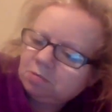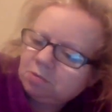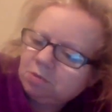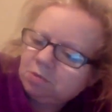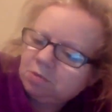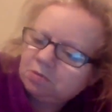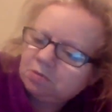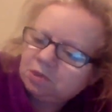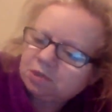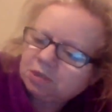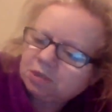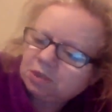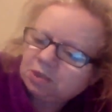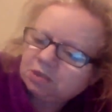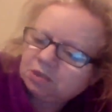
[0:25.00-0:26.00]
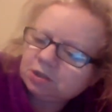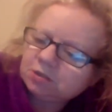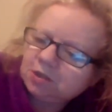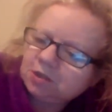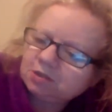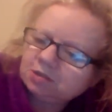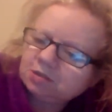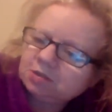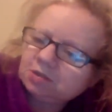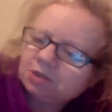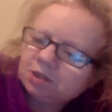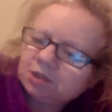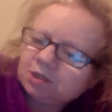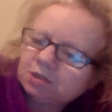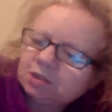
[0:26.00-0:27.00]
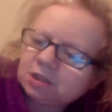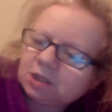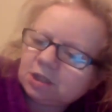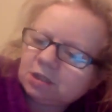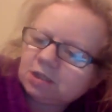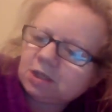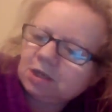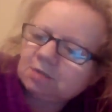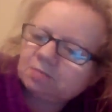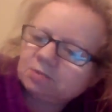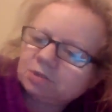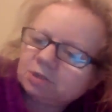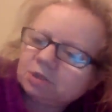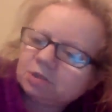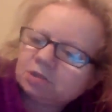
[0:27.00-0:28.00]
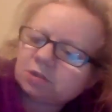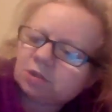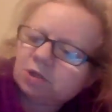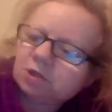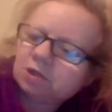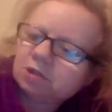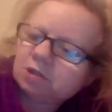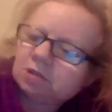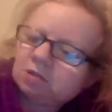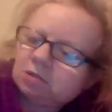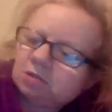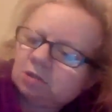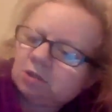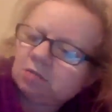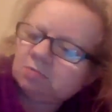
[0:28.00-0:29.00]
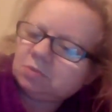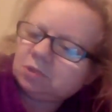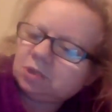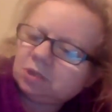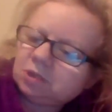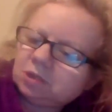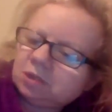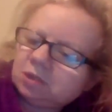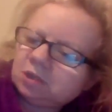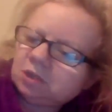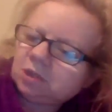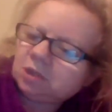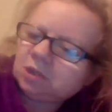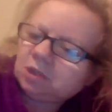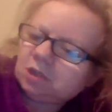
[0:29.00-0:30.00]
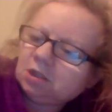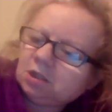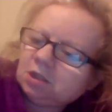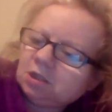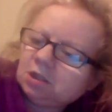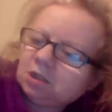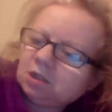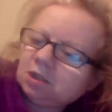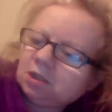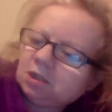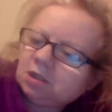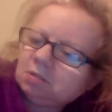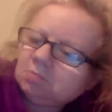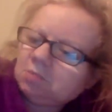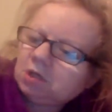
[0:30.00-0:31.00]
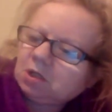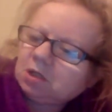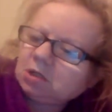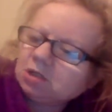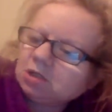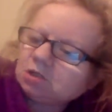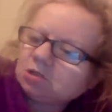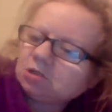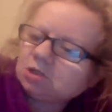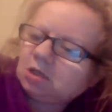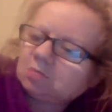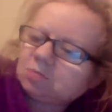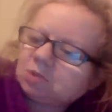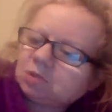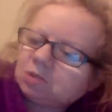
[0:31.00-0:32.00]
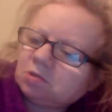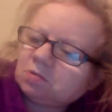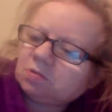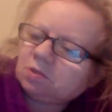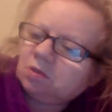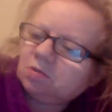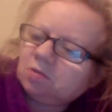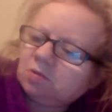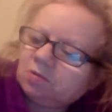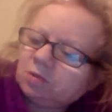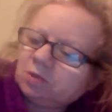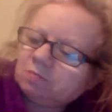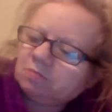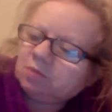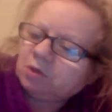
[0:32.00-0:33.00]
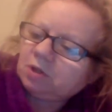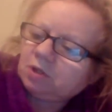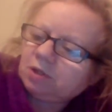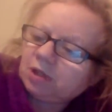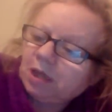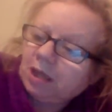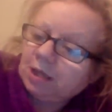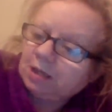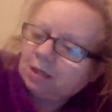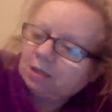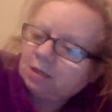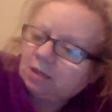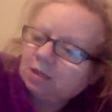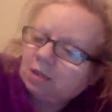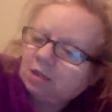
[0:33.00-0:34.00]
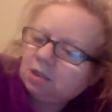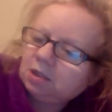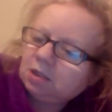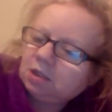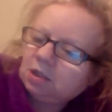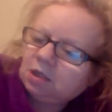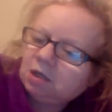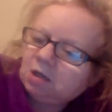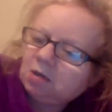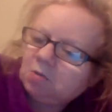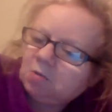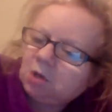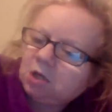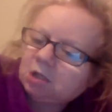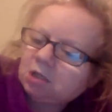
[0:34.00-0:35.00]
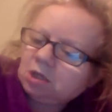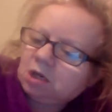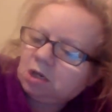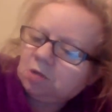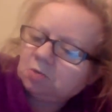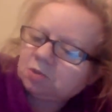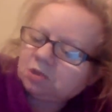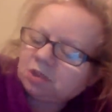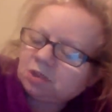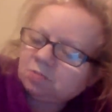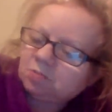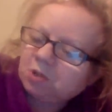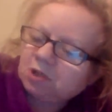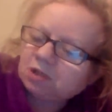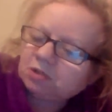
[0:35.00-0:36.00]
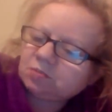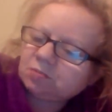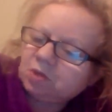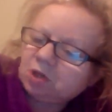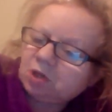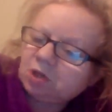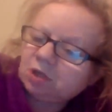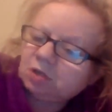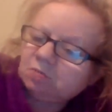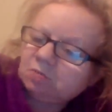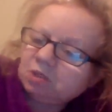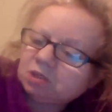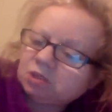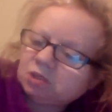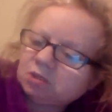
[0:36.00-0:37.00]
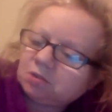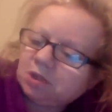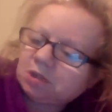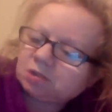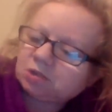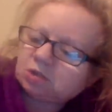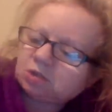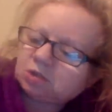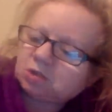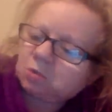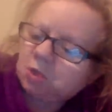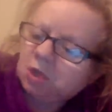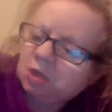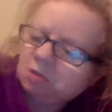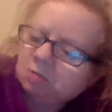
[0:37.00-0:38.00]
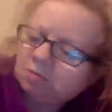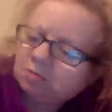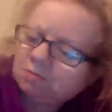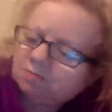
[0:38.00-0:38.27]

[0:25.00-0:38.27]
4th of the 6th, 2013, evidence of Home Group Limited. My conditional acceptance of the offer of an invite then, when I was displaced from my home in 2012.